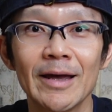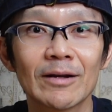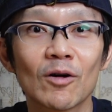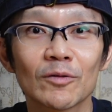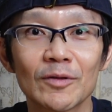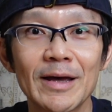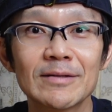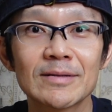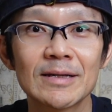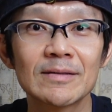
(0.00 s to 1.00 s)
It
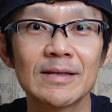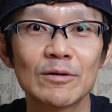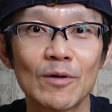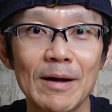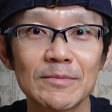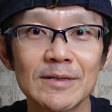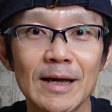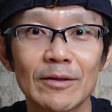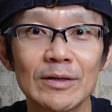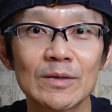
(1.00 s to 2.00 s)
contains 60 grams
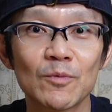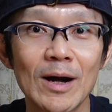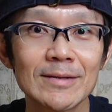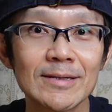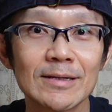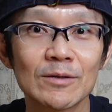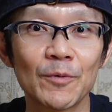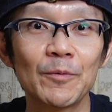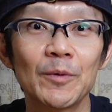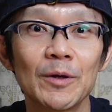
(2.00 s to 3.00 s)
and its price is
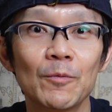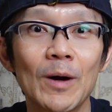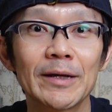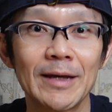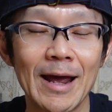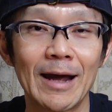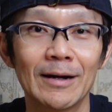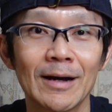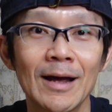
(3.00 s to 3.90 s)
51 yen,